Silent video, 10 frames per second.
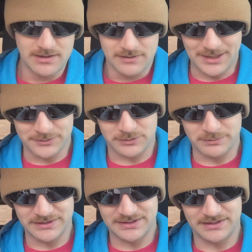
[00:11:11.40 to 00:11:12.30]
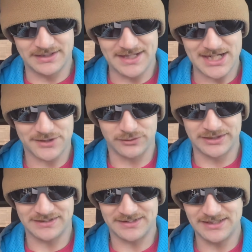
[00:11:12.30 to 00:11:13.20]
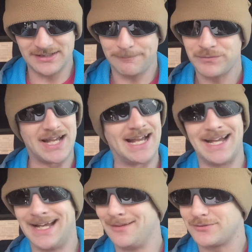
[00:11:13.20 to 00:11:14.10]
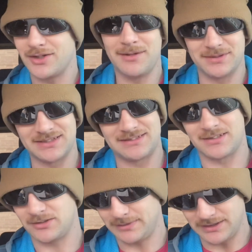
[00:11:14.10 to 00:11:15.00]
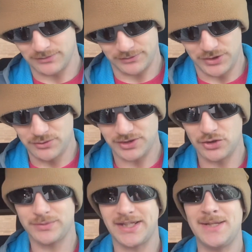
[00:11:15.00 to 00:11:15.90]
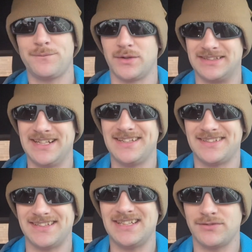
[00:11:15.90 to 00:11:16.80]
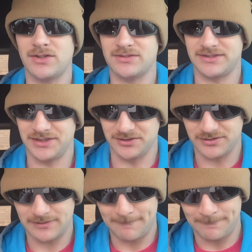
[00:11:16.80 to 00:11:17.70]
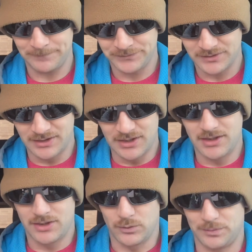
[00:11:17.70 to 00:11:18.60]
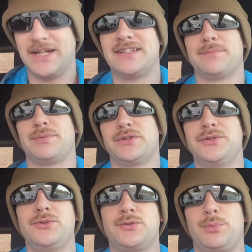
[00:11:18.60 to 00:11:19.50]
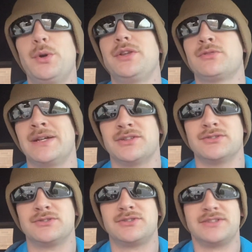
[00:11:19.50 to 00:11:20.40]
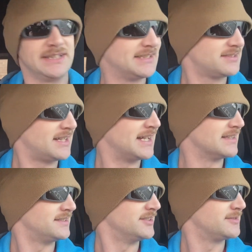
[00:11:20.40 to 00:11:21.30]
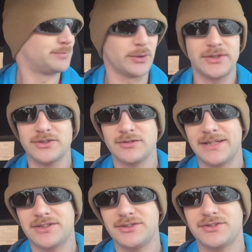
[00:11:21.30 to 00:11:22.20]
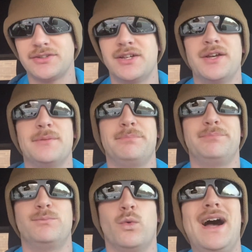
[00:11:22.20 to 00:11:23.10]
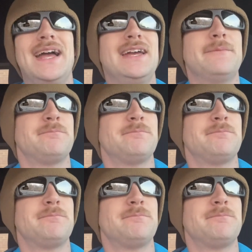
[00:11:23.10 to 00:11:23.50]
That was in Nashville, Tennessee. I'm sorry, but this is going to be a huge home game for the Tennessee Volunteers. We're playing the Purdue Spoilermakers. Yes, I said Spoilermakers. Why?